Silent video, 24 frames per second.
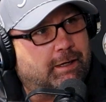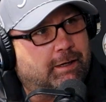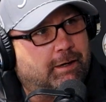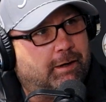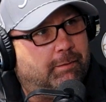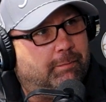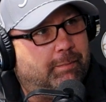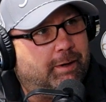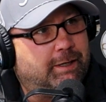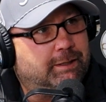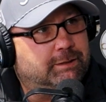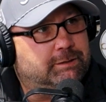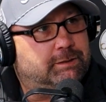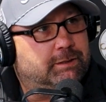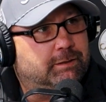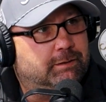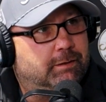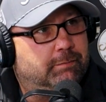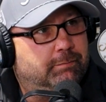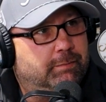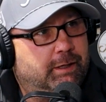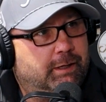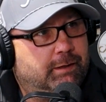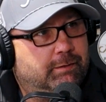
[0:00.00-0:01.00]
kind of
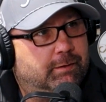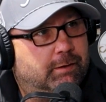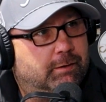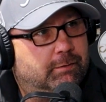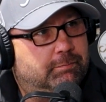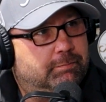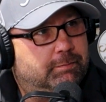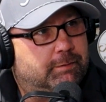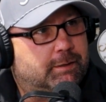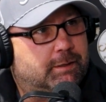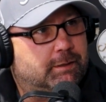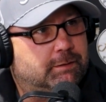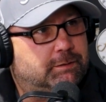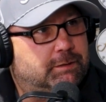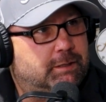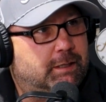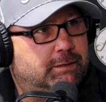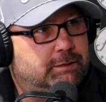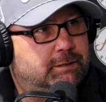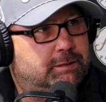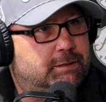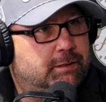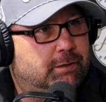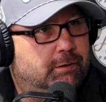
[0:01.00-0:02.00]
amazing to me though, because
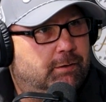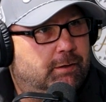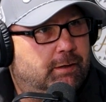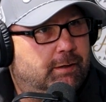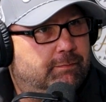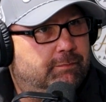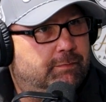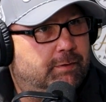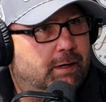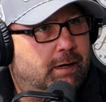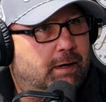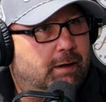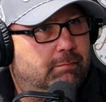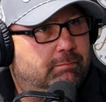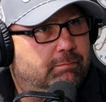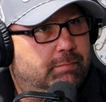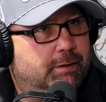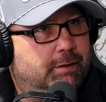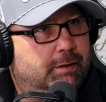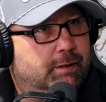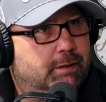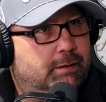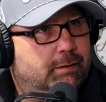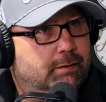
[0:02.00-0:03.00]
I still have not
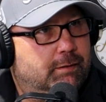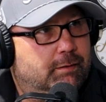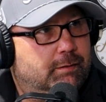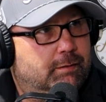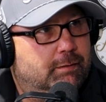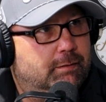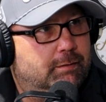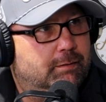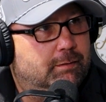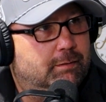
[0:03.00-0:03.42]
been